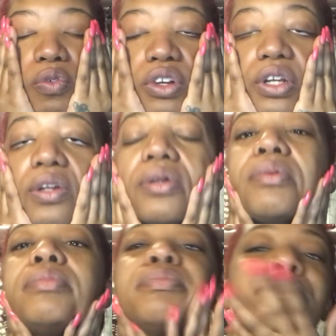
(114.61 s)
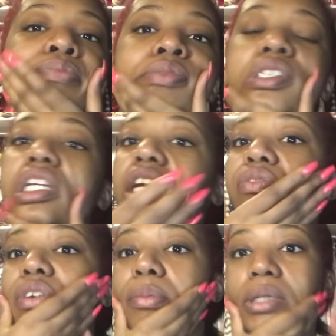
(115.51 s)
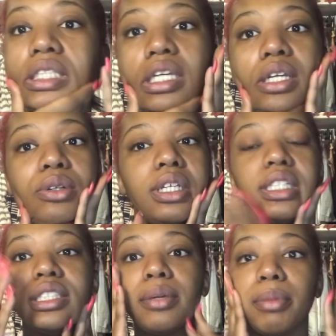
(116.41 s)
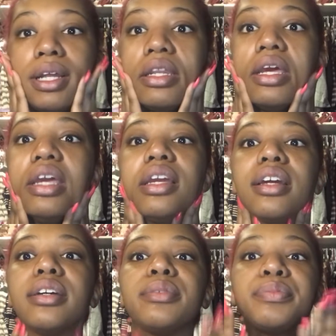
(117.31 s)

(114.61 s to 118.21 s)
over and rub it down into my neck.